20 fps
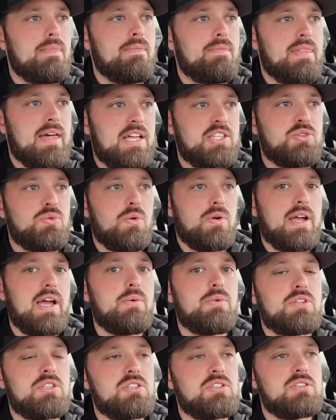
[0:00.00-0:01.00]
that's where I
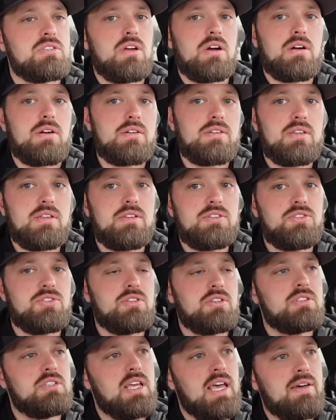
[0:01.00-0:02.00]
would start, is
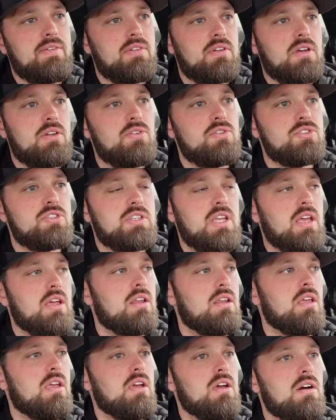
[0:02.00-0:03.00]
just have an
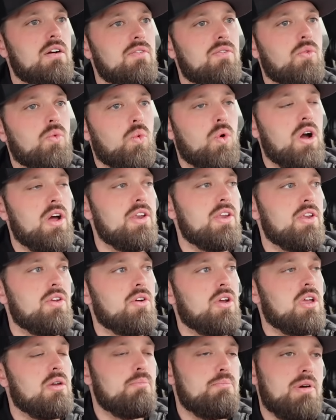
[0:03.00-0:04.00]
understanding of what
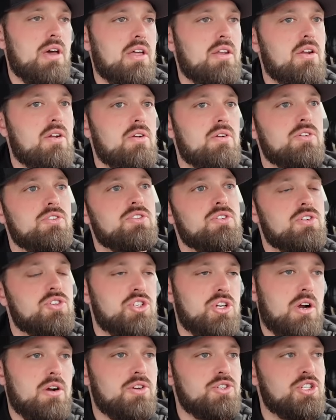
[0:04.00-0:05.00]
your competitors are
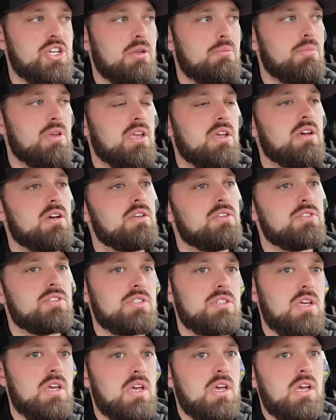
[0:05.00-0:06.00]
charging,
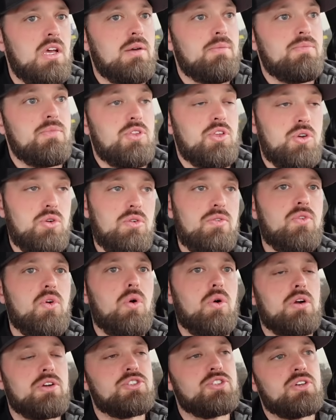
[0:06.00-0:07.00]
because you, of
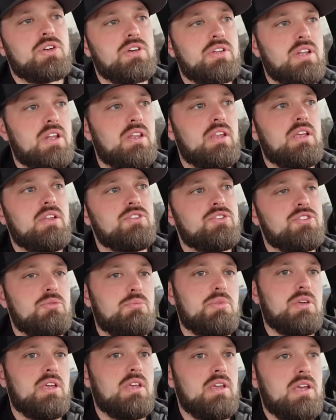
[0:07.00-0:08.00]
course, are going to need to
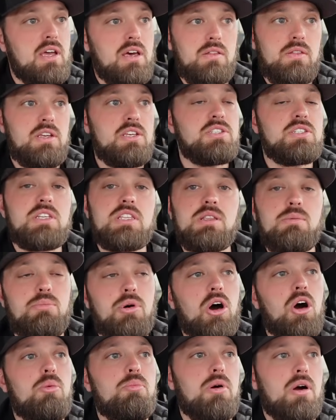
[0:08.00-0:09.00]
be at least in the
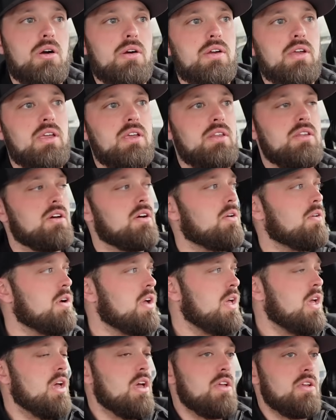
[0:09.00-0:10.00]
ballpark.
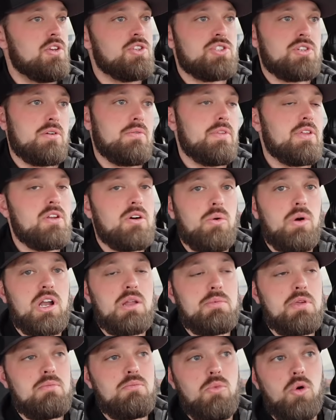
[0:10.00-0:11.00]
You certainly don't
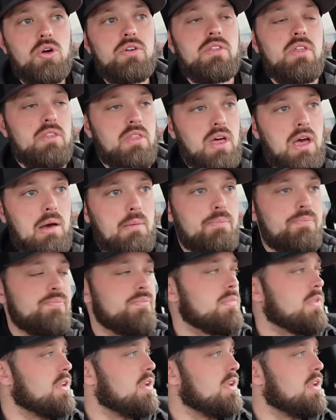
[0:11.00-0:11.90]
want to be more than them